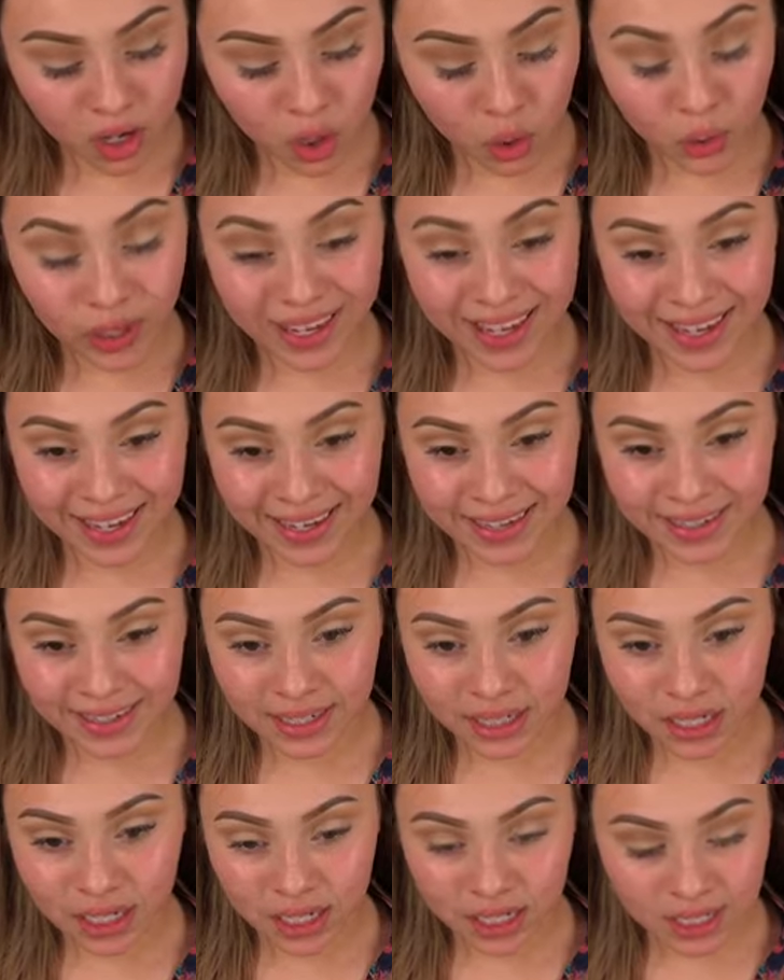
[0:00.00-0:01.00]
Okay,
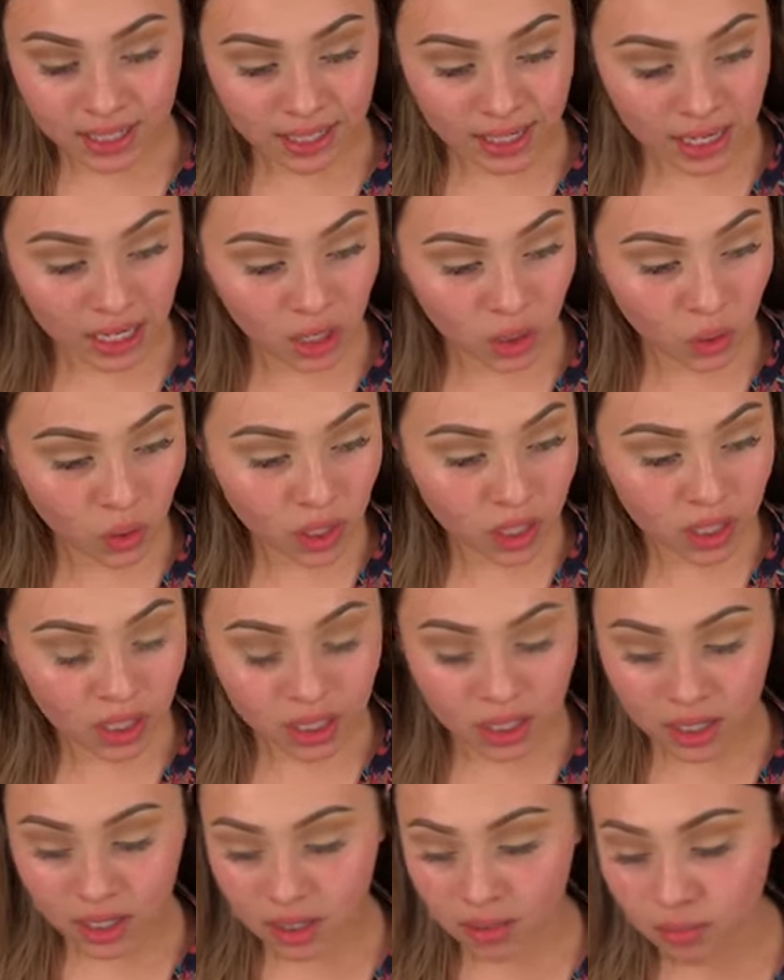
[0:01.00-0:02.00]
now
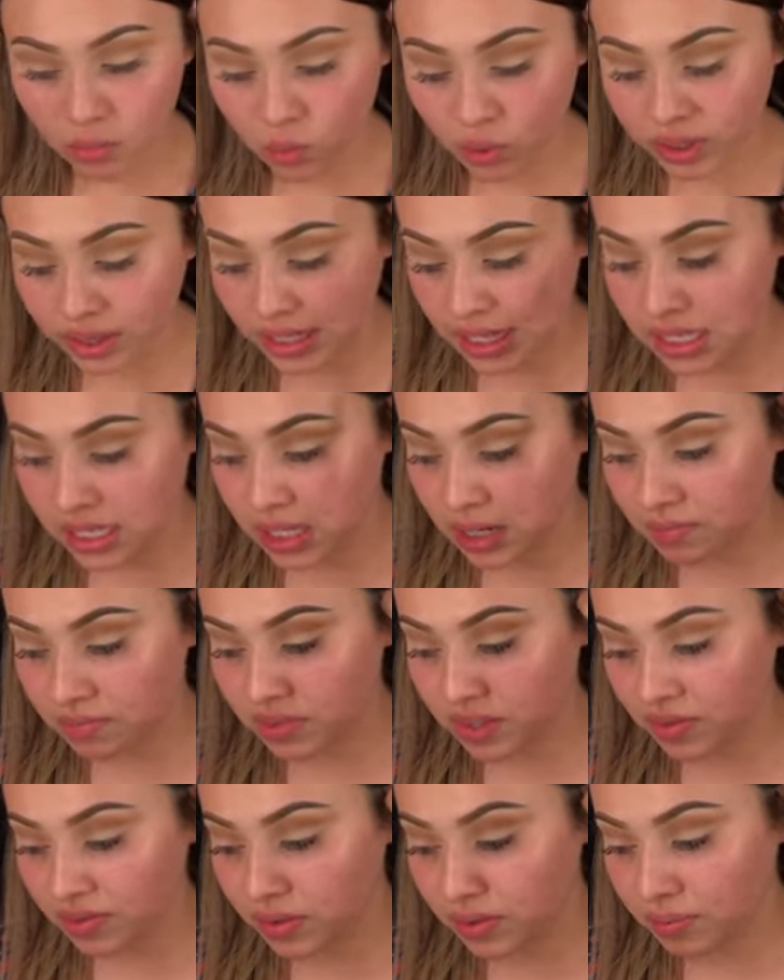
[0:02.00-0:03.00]
with that same
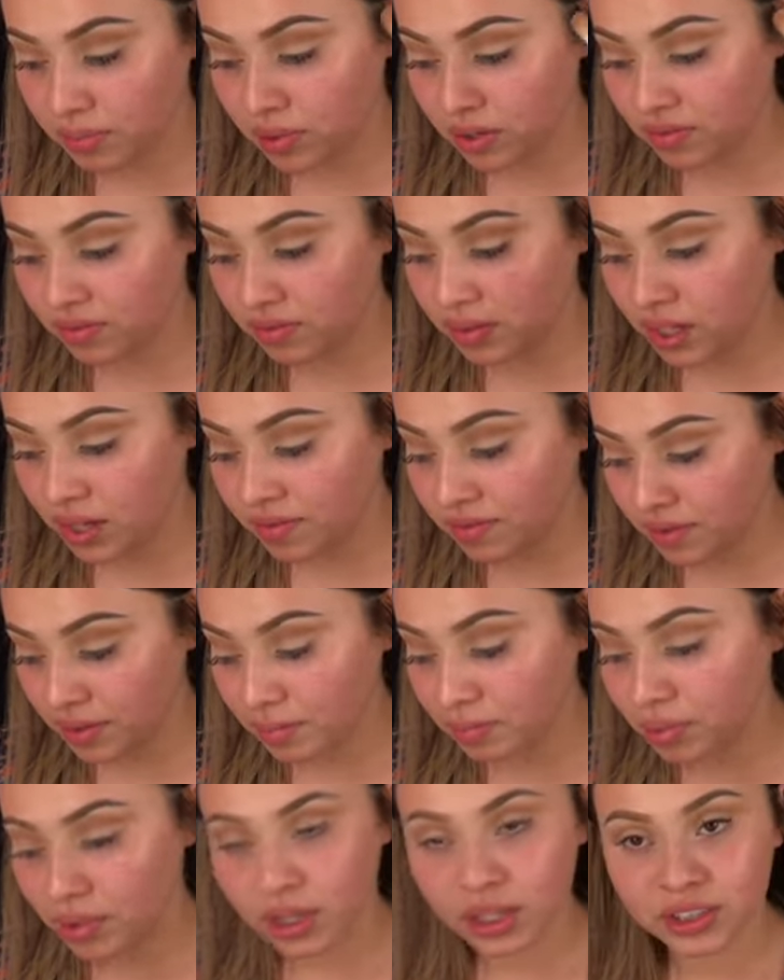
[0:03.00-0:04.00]
fluffy
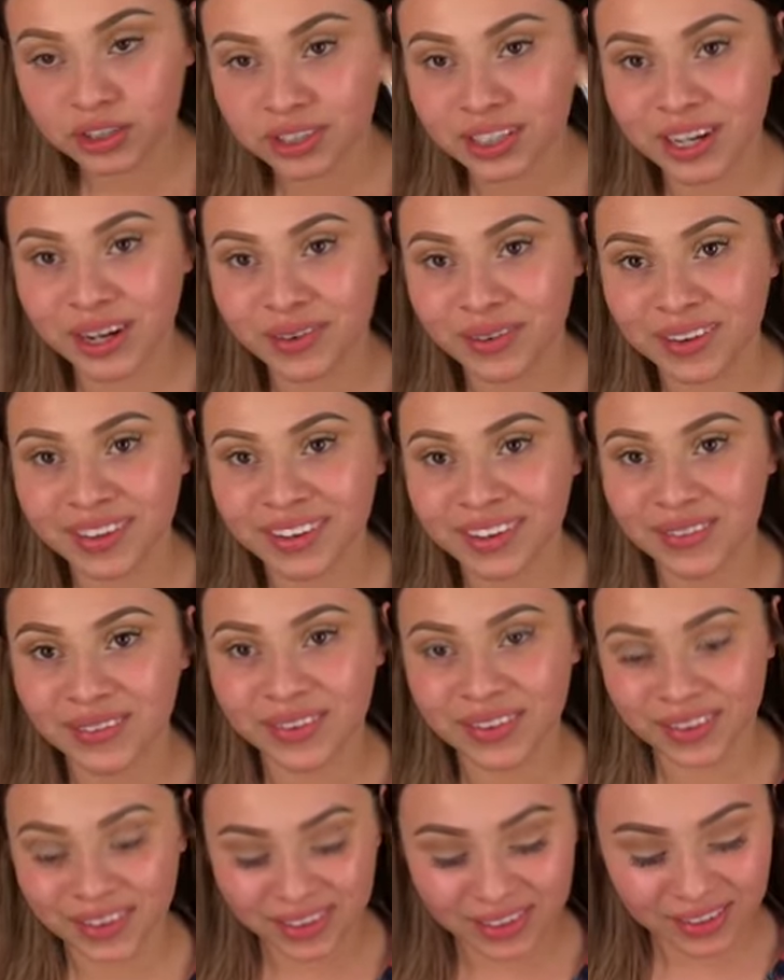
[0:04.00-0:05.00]
brush that I waited
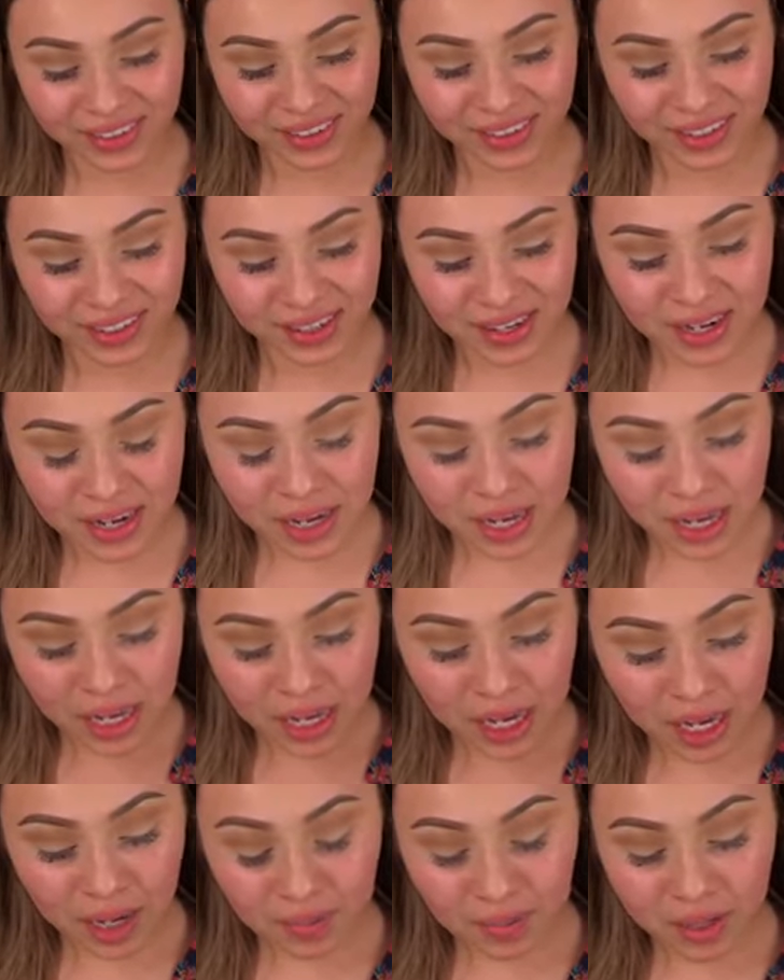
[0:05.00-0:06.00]
with earlier,
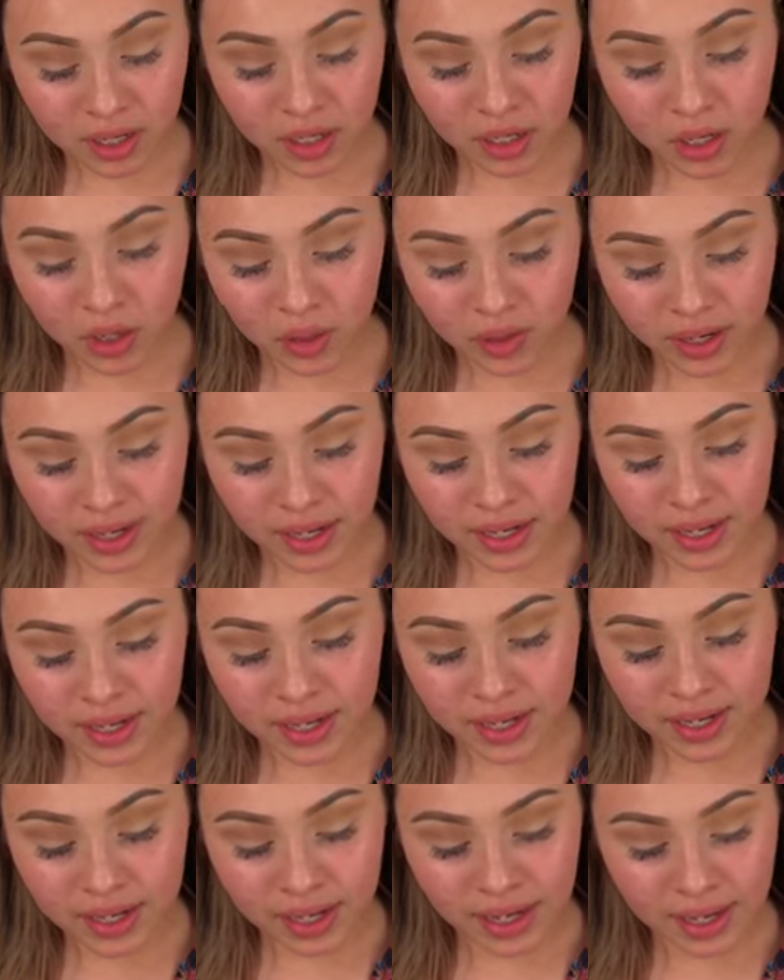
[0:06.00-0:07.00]
I'm gonna go
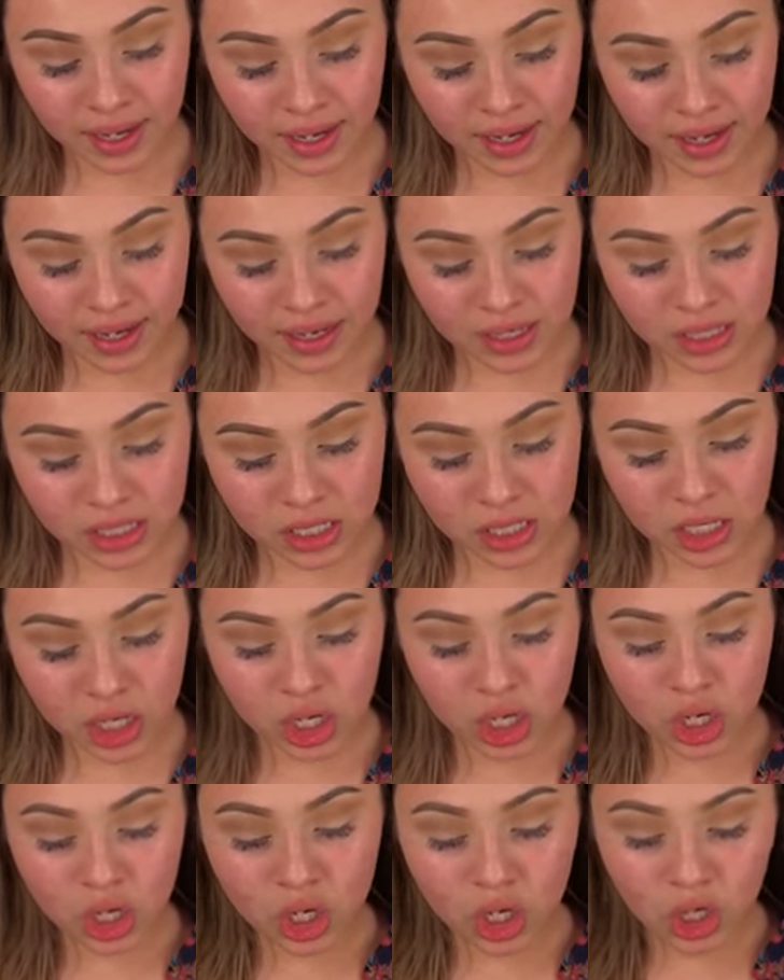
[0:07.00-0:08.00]
ahead and
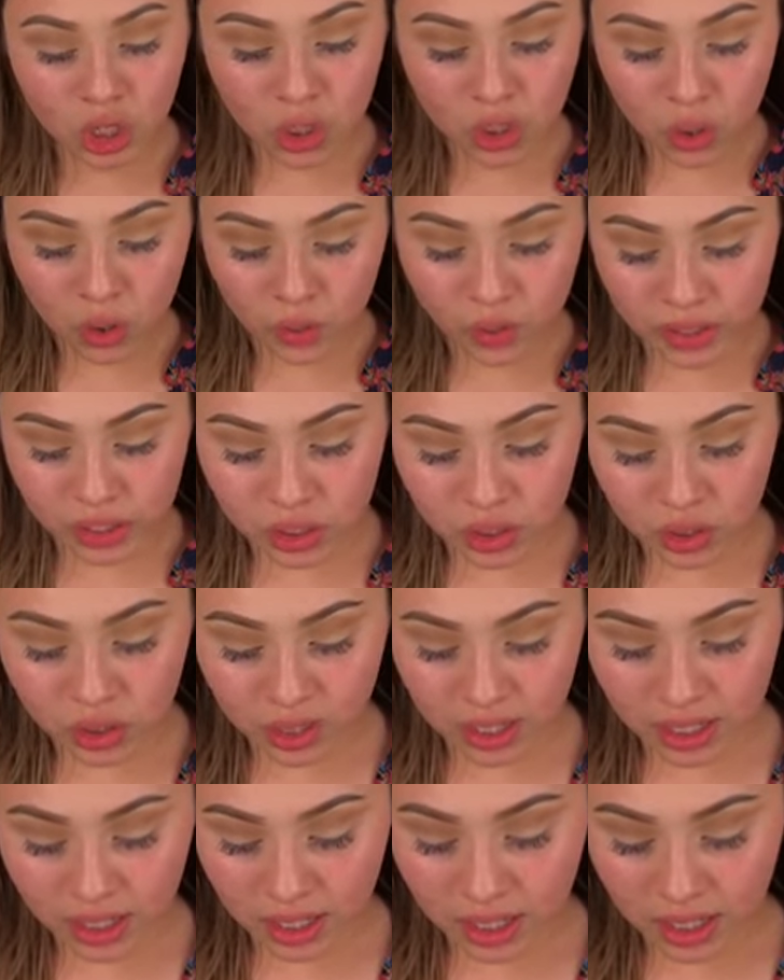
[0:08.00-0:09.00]
go into
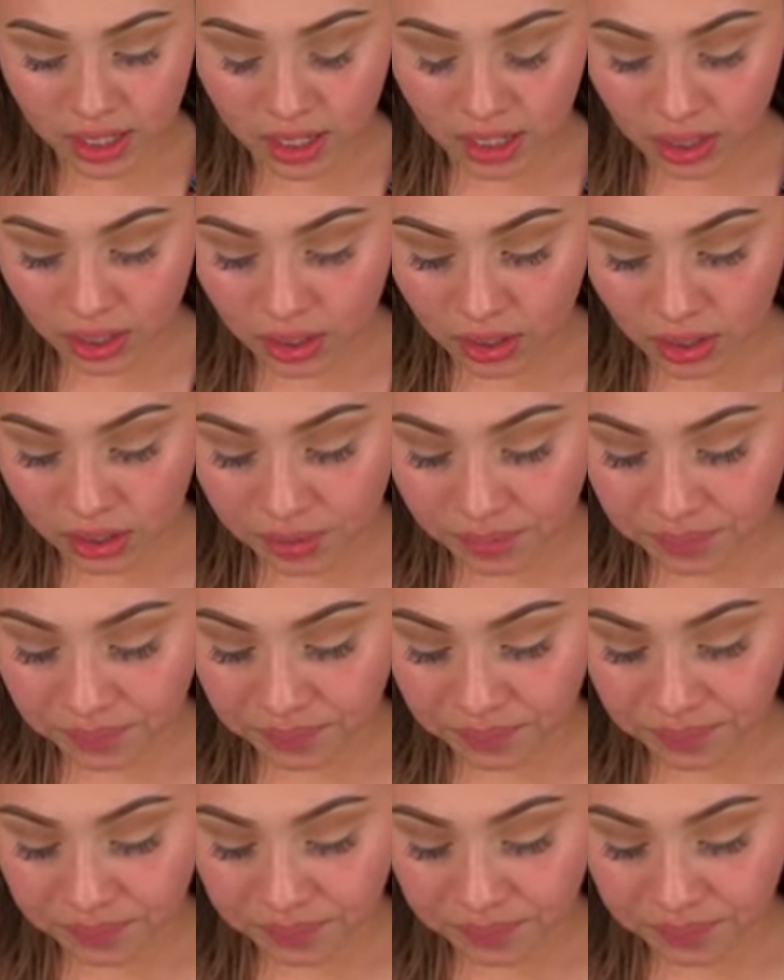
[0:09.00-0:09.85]
the color